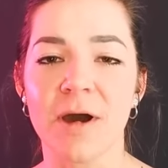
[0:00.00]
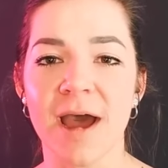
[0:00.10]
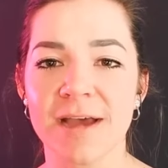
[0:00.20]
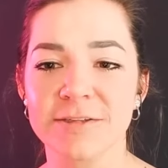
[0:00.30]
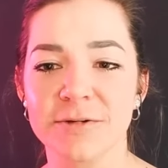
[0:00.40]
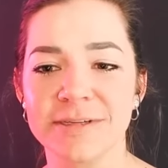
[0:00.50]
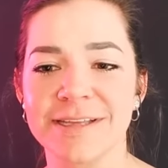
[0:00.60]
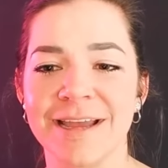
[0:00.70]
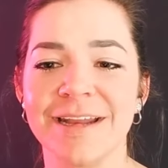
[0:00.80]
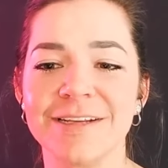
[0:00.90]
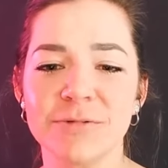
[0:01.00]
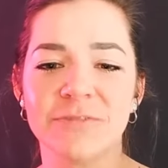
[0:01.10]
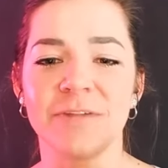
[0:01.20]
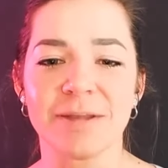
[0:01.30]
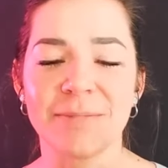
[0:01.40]
As always, hit us with
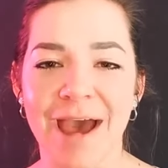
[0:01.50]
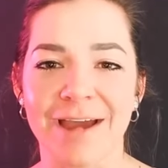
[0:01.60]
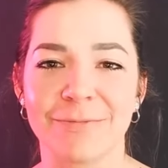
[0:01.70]
feedback.